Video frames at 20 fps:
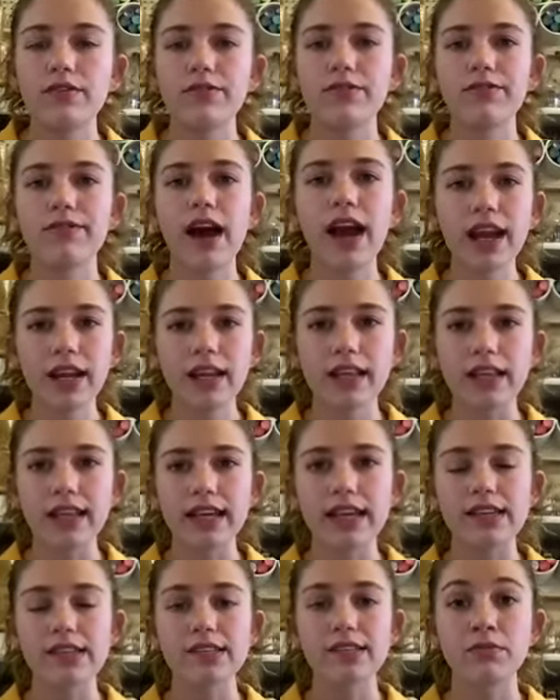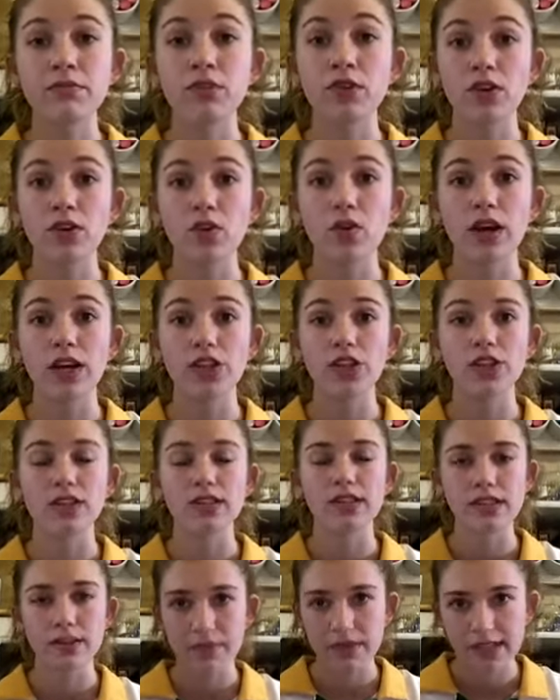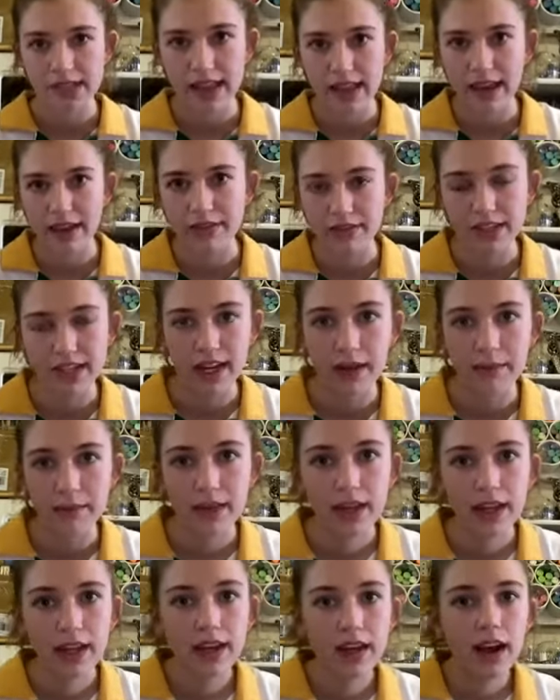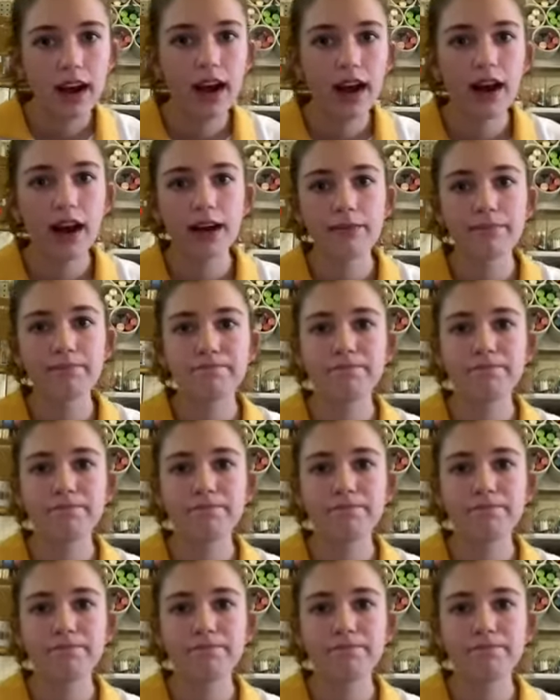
Finally, some good questions. I'm going to say that every time. Um,